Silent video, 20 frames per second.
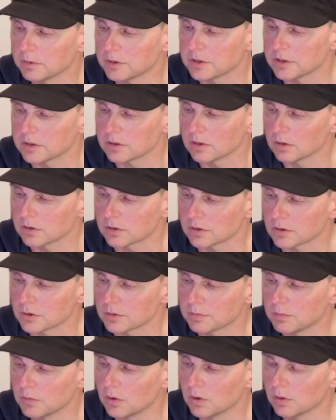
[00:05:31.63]
which is also
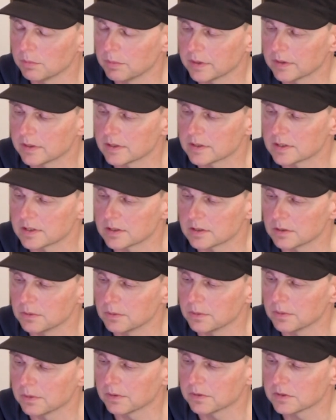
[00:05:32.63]
small, but this is a
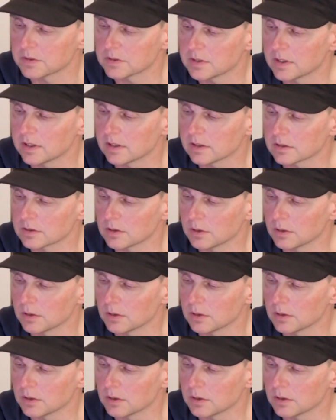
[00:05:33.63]
youth stick,